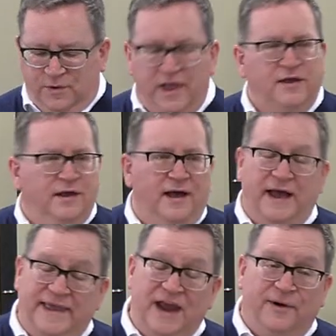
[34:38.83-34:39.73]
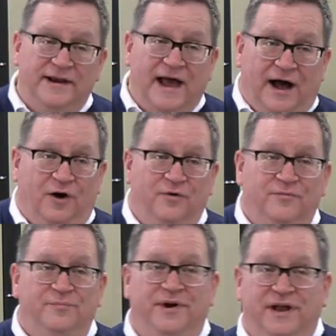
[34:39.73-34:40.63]
Well, I can't right now,
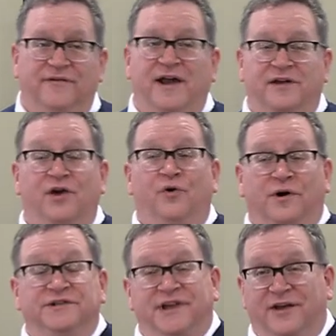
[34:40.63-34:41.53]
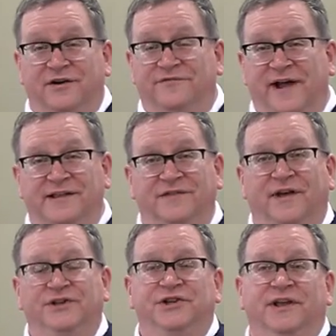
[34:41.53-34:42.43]
but I've got a concordance, and I could find it
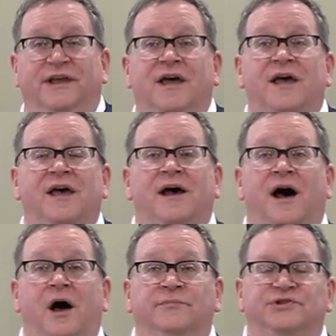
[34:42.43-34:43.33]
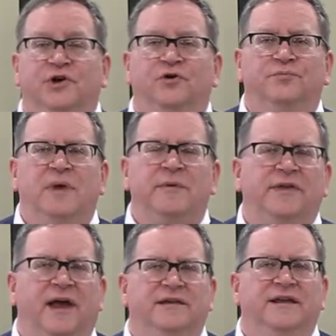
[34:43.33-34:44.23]
eventually. So maybe
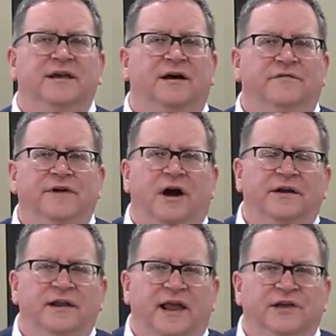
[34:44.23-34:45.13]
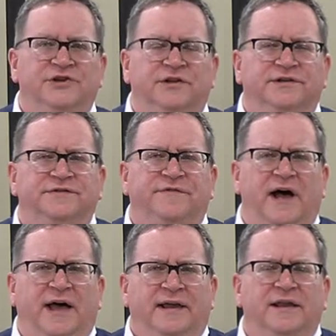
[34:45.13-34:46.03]
the idea of guardian angel is
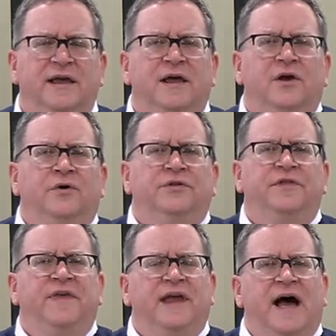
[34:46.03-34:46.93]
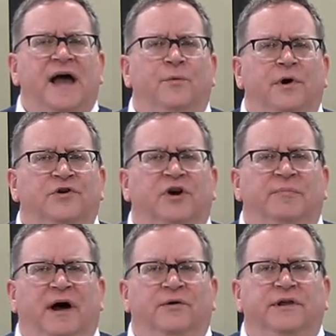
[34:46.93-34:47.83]
fine. The thing I wonder
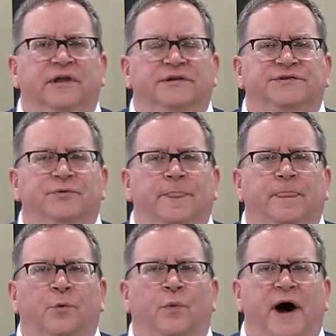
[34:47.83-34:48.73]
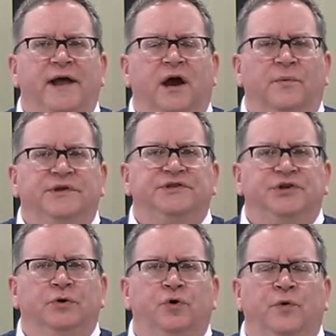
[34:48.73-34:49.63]
about is why are we
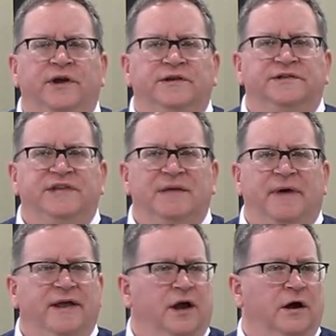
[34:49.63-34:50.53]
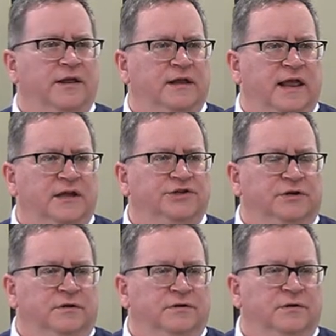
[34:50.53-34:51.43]
so quick to say my guardian
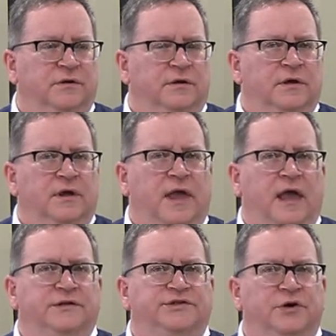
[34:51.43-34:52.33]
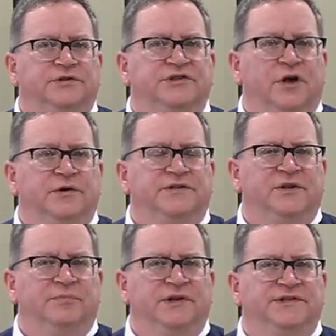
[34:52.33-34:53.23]
angel, and so slow to
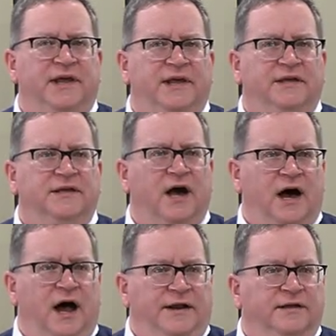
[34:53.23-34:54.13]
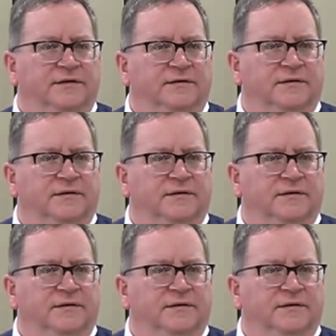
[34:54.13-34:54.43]
simply say God?